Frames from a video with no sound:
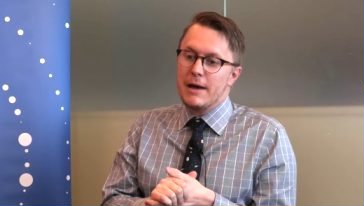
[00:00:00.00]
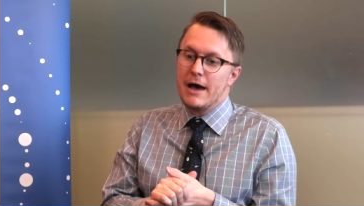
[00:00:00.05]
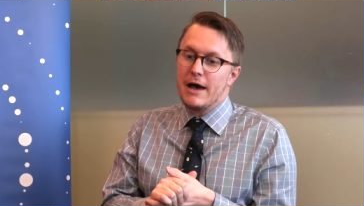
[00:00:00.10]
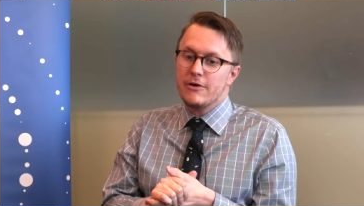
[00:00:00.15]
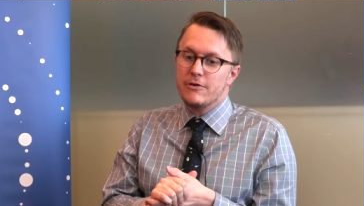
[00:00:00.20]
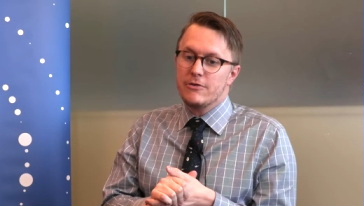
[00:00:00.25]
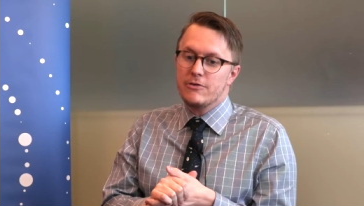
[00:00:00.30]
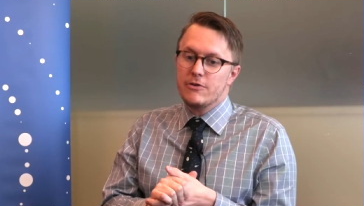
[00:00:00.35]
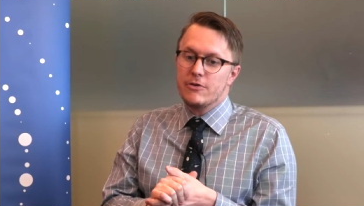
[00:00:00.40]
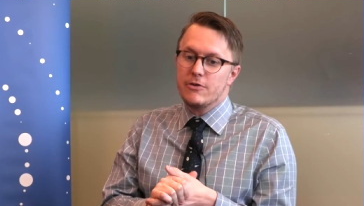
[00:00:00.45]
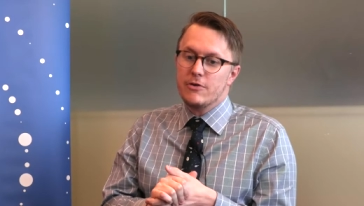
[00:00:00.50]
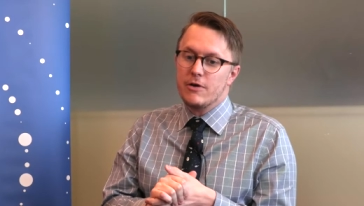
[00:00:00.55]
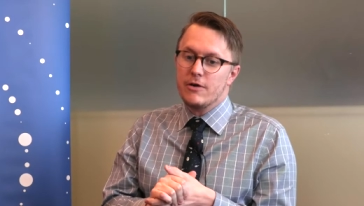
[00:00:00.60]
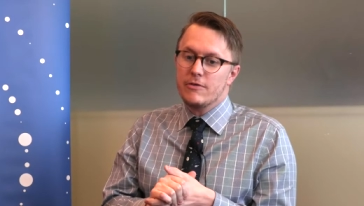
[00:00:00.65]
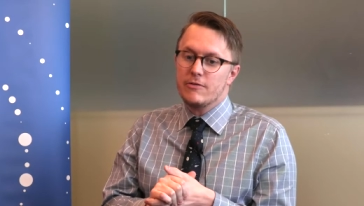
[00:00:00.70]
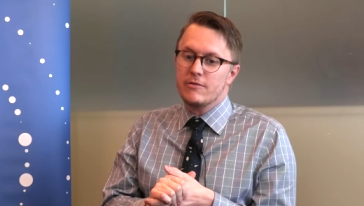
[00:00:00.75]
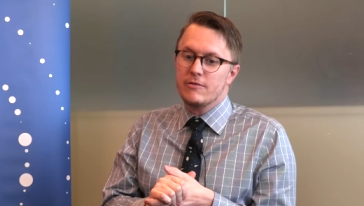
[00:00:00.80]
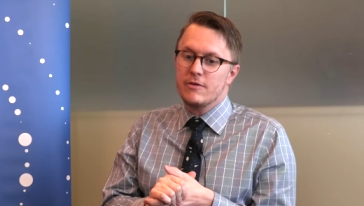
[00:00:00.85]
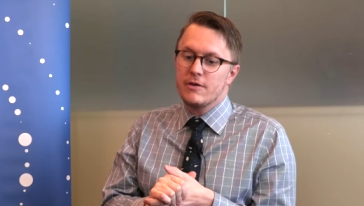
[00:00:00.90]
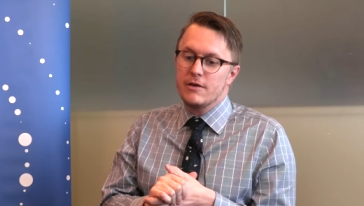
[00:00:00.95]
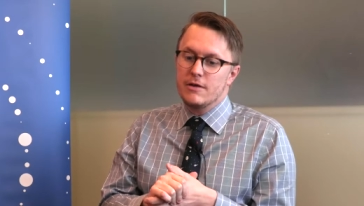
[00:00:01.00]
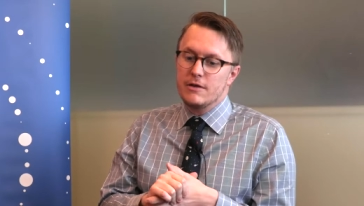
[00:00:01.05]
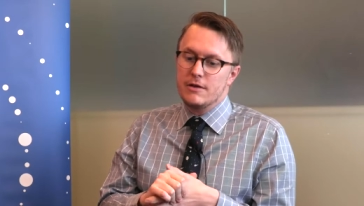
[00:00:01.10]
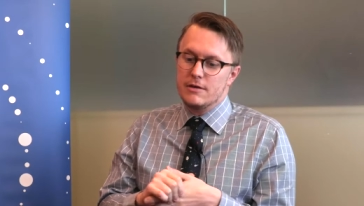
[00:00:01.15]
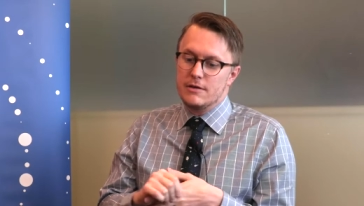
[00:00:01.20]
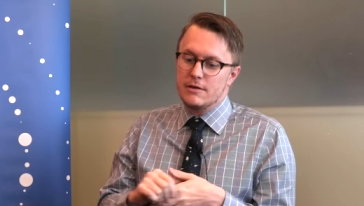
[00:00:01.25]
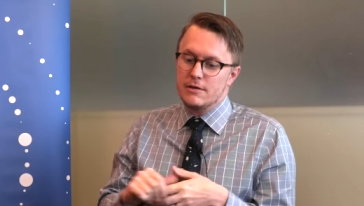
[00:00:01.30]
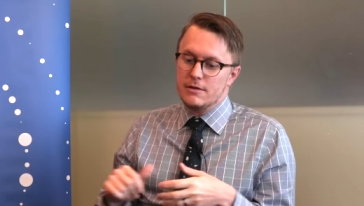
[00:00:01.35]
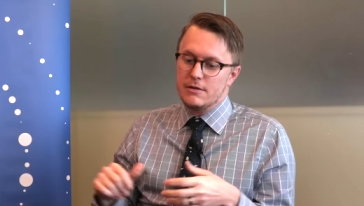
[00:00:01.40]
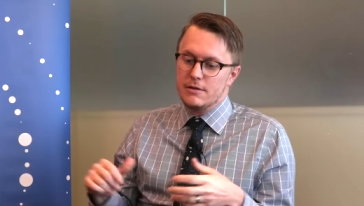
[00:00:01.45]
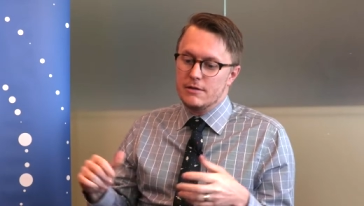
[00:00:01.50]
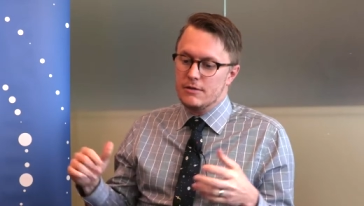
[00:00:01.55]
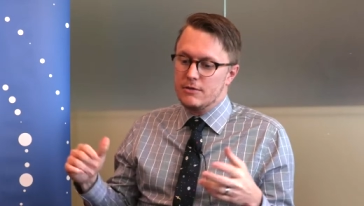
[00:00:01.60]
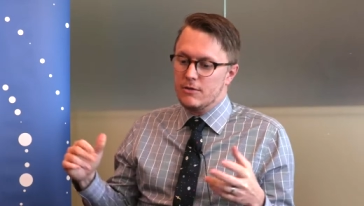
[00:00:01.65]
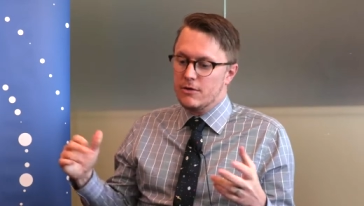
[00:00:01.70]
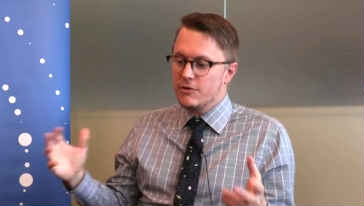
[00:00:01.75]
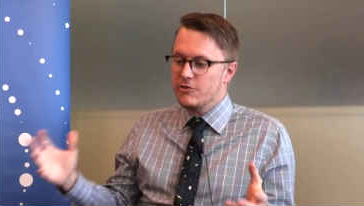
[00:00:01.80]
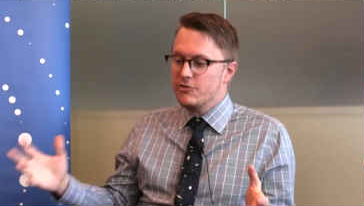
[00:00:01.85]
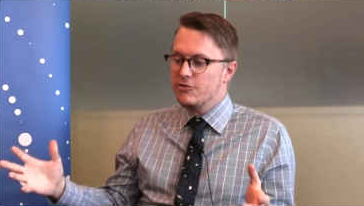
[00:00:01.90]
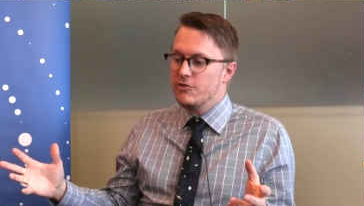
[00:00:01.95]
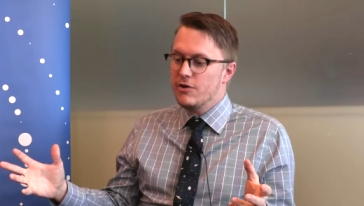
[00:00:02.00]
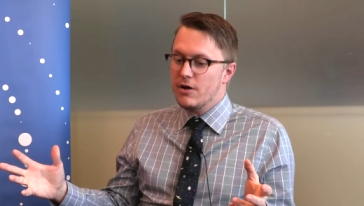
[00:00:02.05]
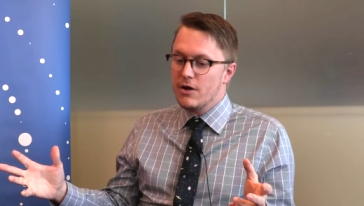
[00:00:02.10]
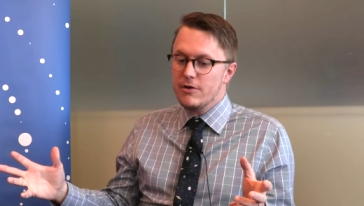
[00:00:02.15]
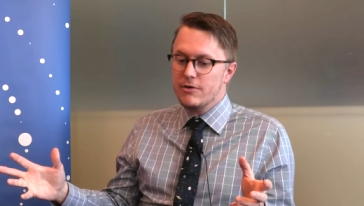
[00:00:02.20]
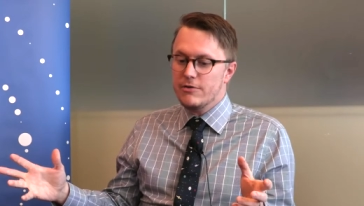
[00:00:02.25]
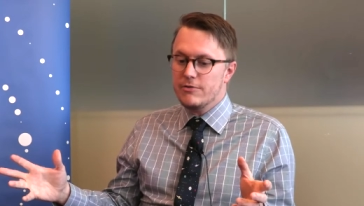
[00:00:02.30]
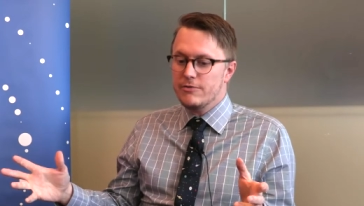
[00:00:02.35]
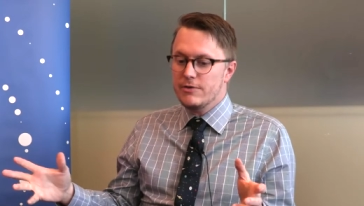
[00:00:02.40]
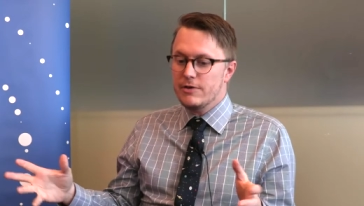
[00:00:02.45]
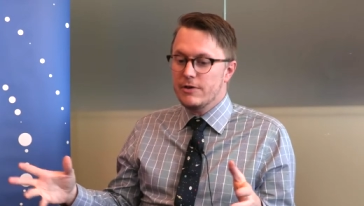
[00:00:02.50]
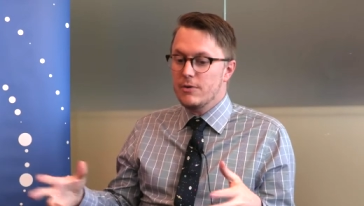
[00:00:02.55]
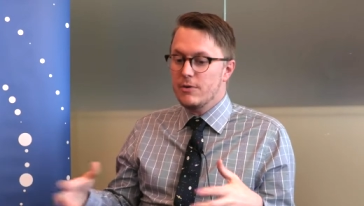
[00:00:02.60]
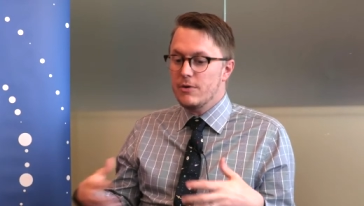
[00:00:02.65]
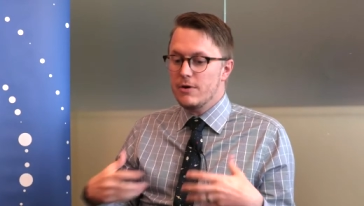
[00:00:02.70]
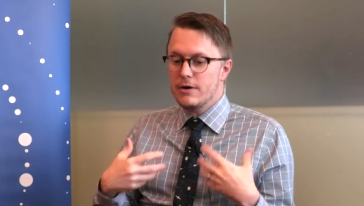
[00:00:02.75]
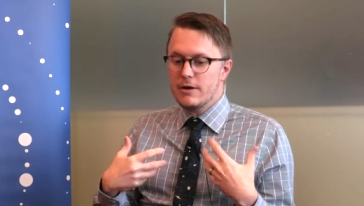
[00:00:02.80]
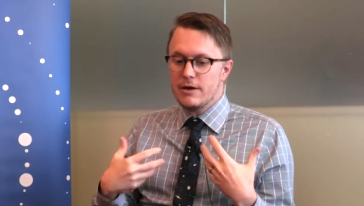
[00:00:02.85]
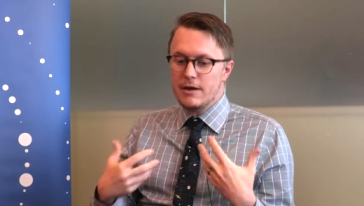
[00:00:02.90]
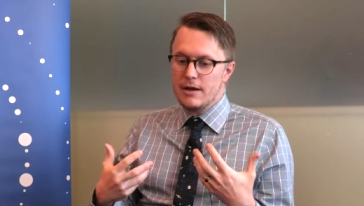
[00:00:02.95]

patterns across uh, large geography, or